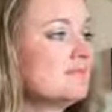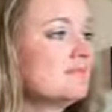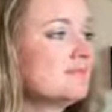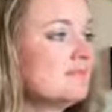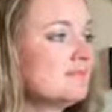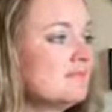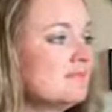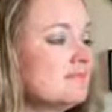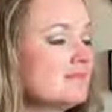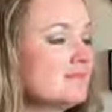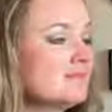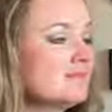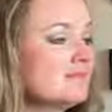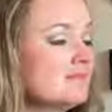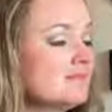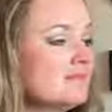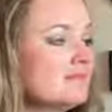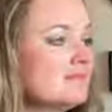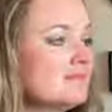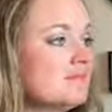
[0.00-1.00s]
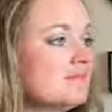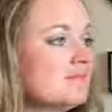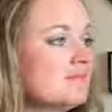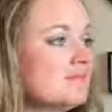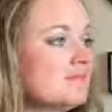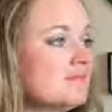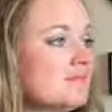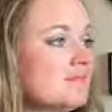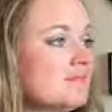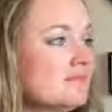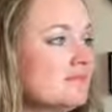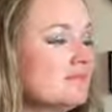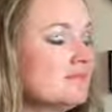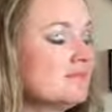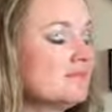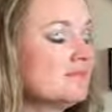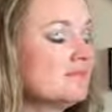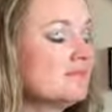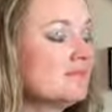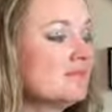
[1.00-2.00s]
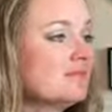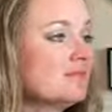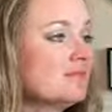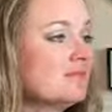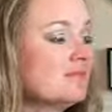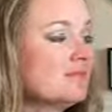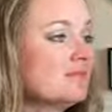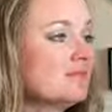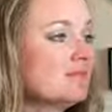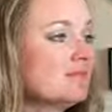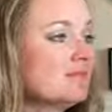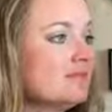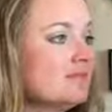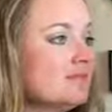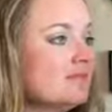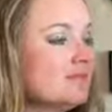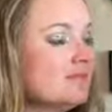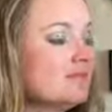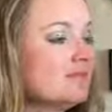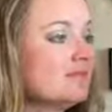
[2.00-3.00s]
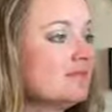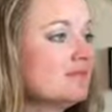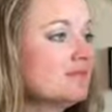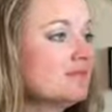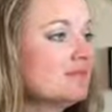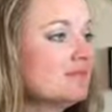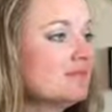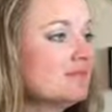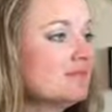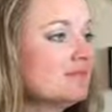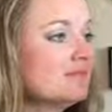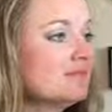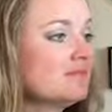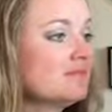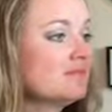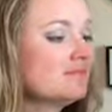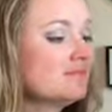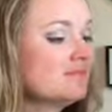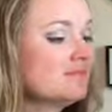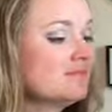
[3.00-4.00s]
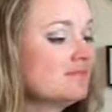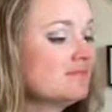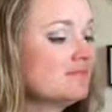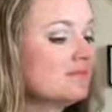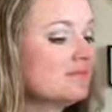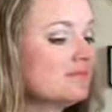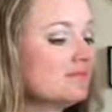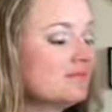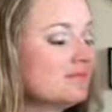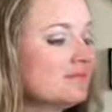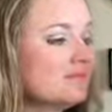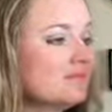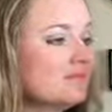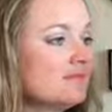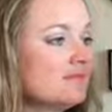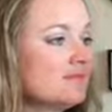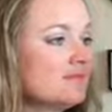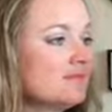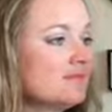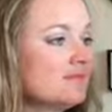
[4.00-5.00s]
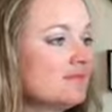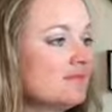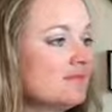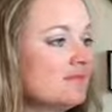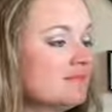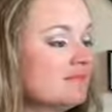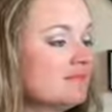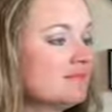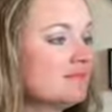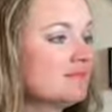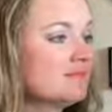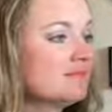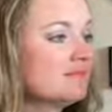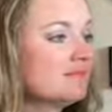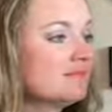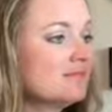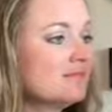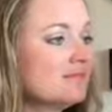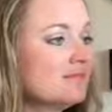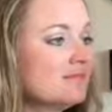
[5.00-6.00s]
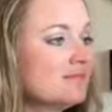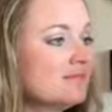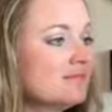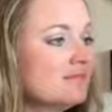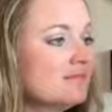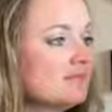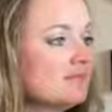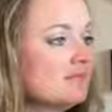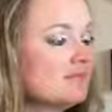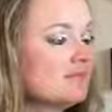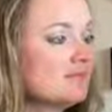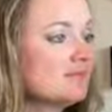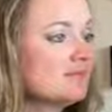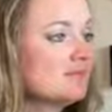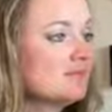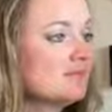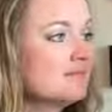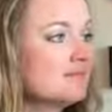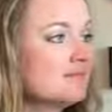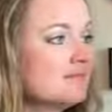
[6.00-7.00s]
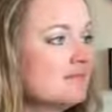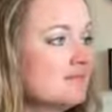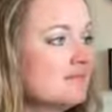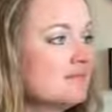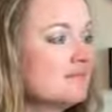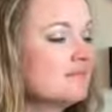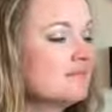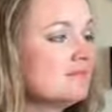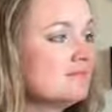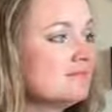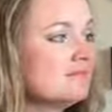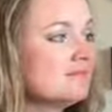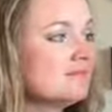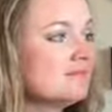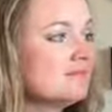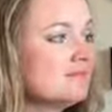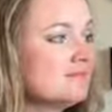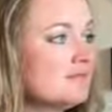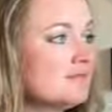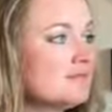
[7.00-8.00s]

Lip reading: No words are spoken by the person on screen.